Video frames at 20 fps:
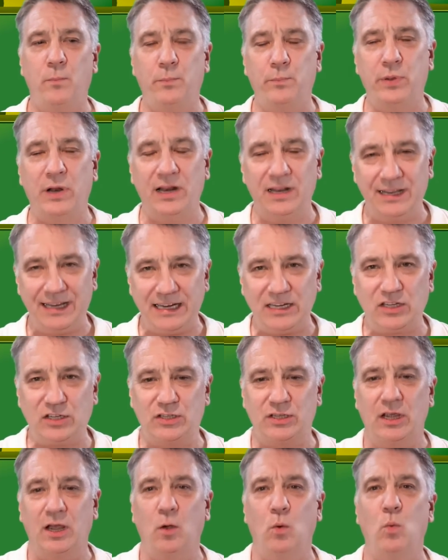
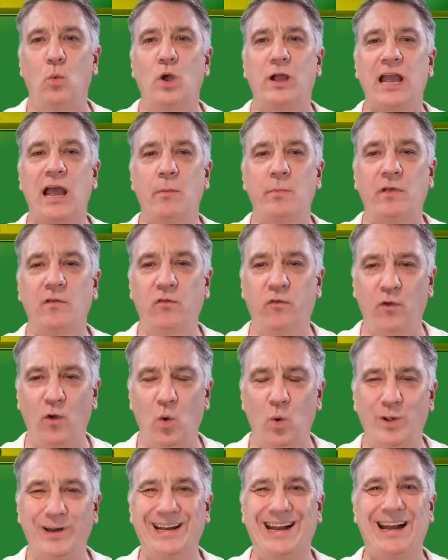police were coming
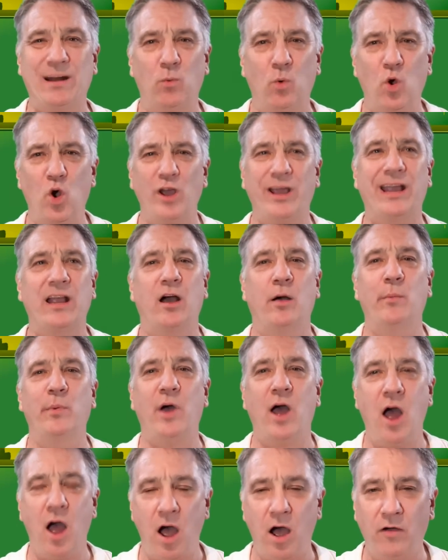forward and working on
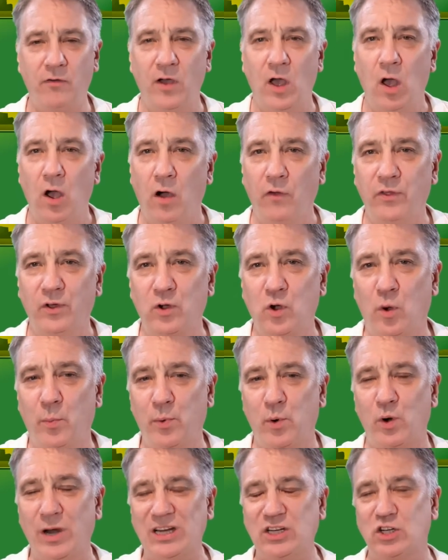behalf of the
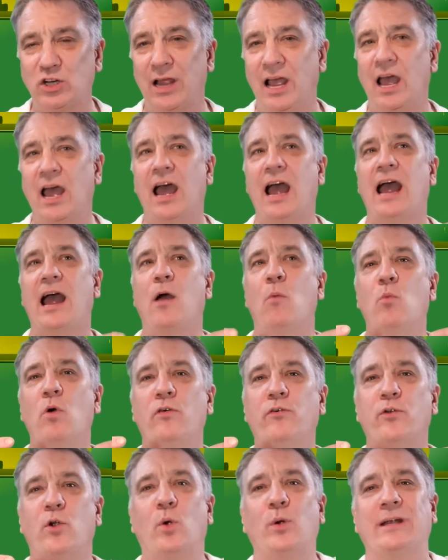corporation, and were
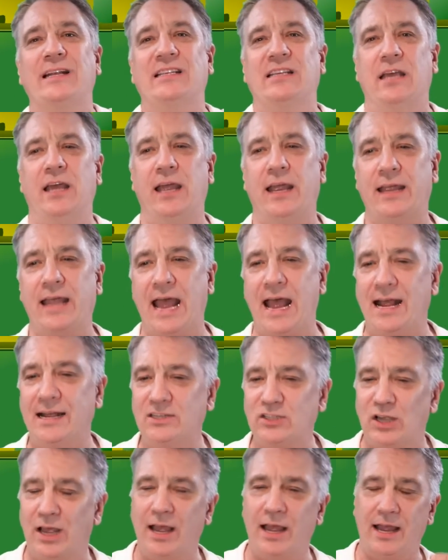throwing tear
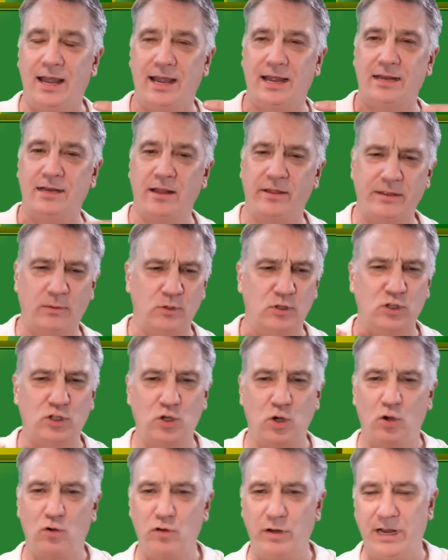gas, and I think it was
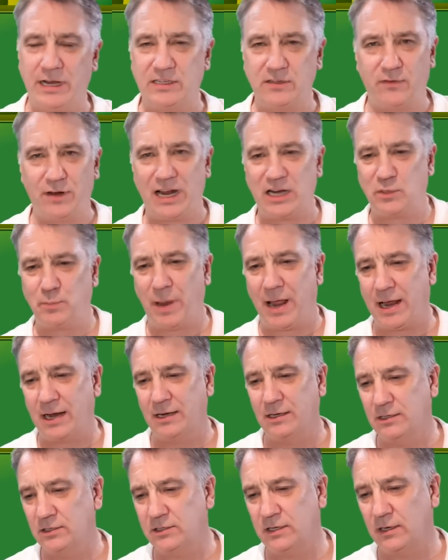shot grenades,
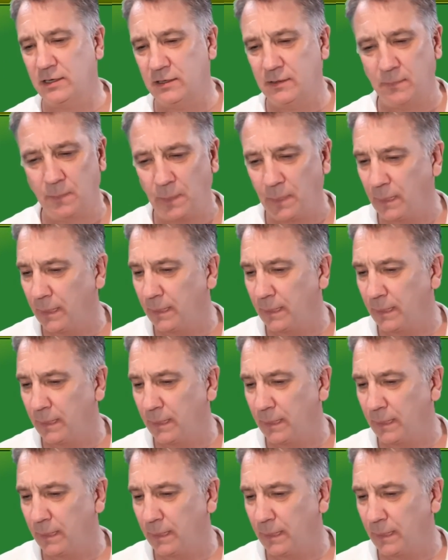flashbangs, and